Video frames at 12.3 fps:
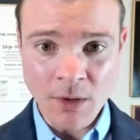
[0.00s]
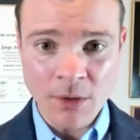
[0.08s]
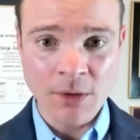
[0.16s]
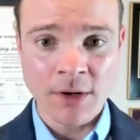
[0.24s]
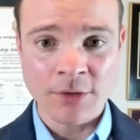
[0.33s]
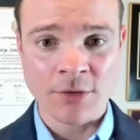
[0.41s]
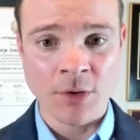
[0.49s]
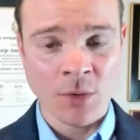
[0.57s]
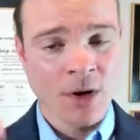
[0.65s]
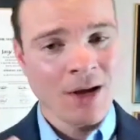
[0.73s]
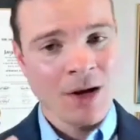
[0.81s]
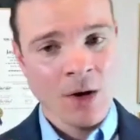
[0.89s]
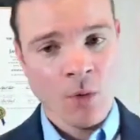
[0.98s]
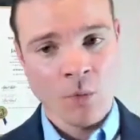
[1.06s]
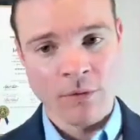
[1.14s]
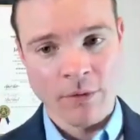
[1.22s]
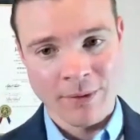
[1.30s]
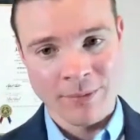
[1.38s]
All right. So
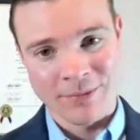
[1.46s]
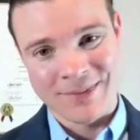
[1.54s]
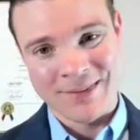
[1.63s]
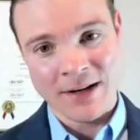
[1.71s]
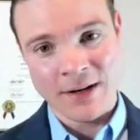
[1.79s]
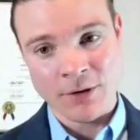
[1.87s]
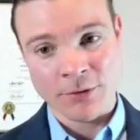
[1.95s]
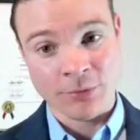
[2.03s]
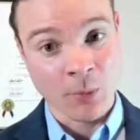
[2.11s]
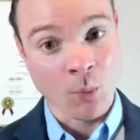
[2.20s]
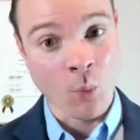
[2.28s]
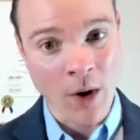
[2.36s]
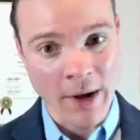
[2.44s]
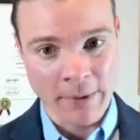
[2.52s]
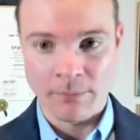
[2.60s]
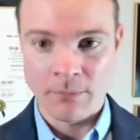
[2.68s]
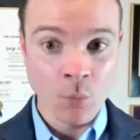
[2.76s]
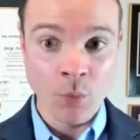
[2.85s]
10 years from
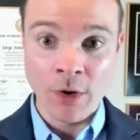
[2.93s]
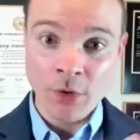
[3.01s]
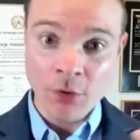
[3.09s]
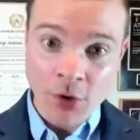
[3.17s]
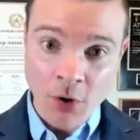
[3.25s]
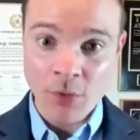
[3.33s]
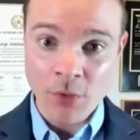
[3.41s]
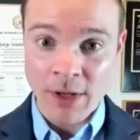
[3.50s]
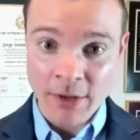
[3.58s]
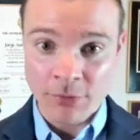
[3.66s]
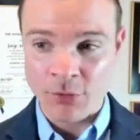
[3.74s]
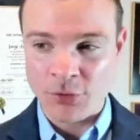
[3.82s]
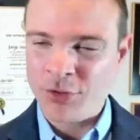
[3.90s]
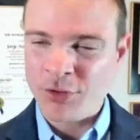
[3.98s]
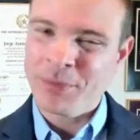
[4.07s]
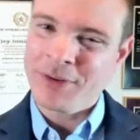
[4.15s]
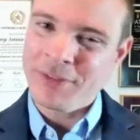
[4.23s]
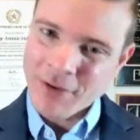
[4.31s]
when? We don't know yet for sure,
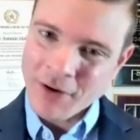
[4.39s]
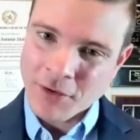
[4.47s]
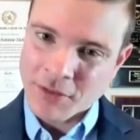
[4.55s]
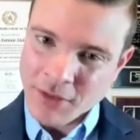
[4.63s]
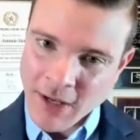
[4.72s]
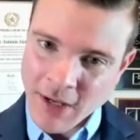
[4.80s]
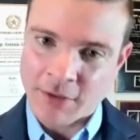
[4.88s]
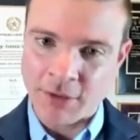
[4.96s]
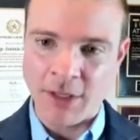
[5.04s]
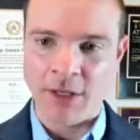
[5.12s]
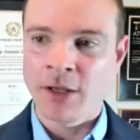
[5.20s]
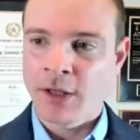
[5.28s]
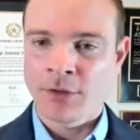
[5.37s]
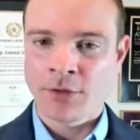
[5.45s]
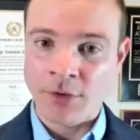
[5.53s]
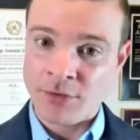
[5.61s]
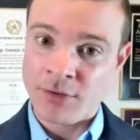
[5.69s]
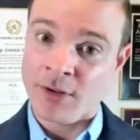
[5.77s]
but very likely they're
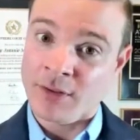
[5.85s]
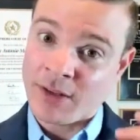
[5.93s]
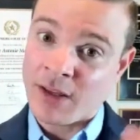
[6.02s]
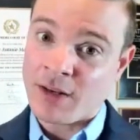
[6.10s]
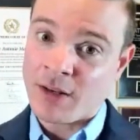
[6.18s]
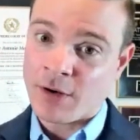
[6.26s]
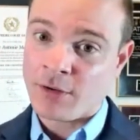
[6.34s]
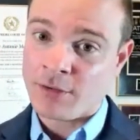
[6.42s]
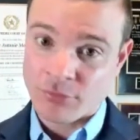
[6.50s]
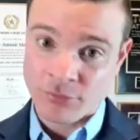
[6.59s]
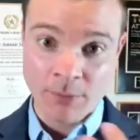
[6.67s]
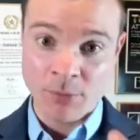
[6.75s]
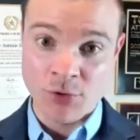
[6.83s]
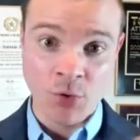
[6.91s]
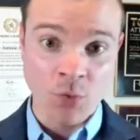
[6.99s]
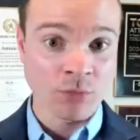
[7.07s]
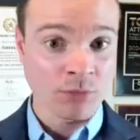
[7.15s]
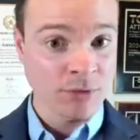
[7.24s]
going to say 10 years from
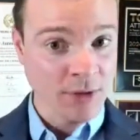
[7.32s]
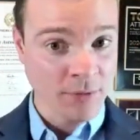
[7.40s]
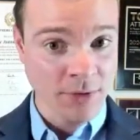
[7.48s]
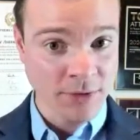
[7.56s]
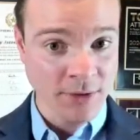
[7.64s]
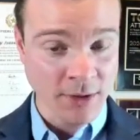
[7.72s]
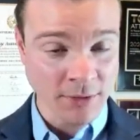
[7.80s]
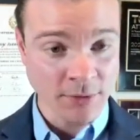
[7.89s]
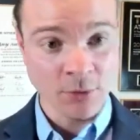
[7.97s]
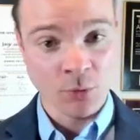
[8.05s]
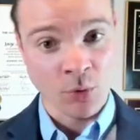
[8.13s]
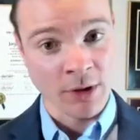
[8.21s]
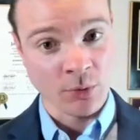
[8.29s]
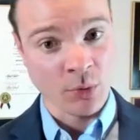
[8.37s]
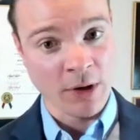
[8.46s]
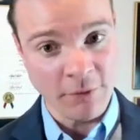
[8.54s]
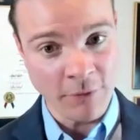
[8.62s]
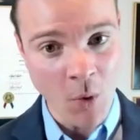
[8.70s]
June 17th,
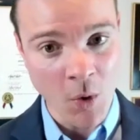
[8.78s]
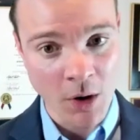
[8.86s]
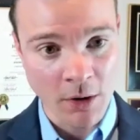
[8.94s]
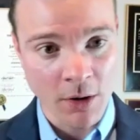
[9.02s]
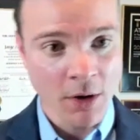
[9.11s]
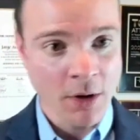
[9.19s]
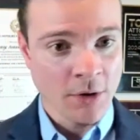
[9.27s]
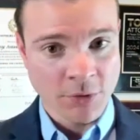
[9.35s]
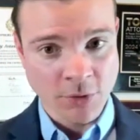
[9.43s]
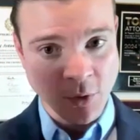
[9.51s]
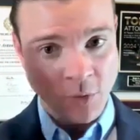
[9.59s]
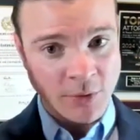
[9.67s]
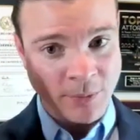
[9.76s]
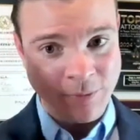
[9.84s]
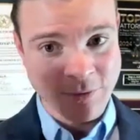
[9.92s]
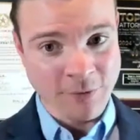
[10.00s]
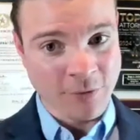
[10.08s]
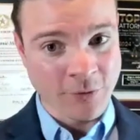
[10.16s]
2024. So
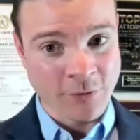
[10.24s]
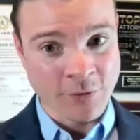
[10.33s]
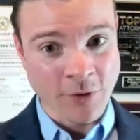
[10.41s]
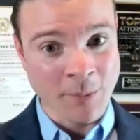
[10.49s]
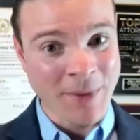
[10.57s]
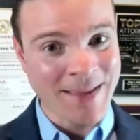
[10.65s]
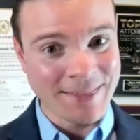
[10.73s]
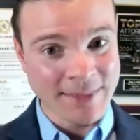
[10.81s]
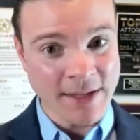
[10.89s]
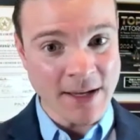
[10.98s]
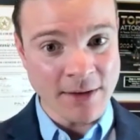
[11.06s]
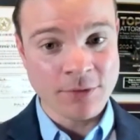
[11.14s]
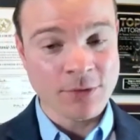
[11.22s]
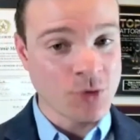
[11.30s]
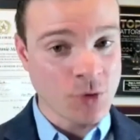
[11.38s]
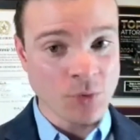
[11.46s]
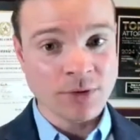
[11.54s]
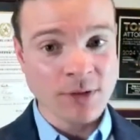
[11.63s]
from at least
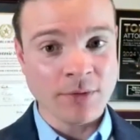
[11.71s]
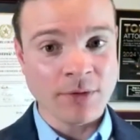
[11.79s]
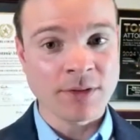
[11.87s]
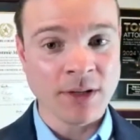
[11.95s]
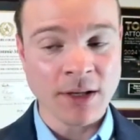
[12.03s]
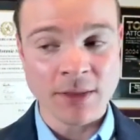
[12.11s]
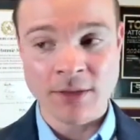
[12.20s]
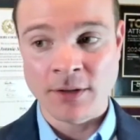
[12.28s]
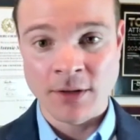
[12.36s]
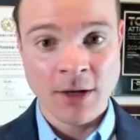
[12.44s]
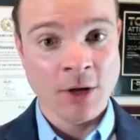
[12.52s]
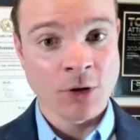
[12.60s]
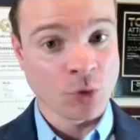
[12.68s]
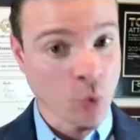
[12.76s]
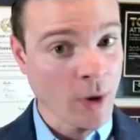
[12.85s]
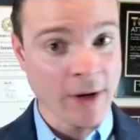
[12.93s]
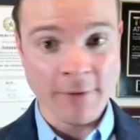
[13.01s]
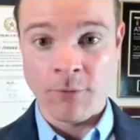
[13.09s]
June 17th,
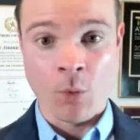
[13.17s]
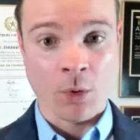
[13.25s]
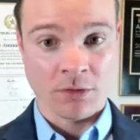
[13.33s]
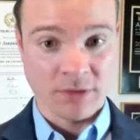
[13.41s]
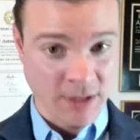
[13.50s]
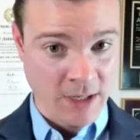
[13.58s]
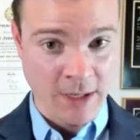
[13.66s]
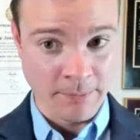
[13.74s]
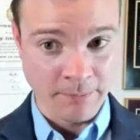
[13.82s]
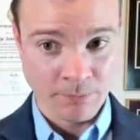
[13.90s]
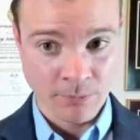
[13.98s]
2014.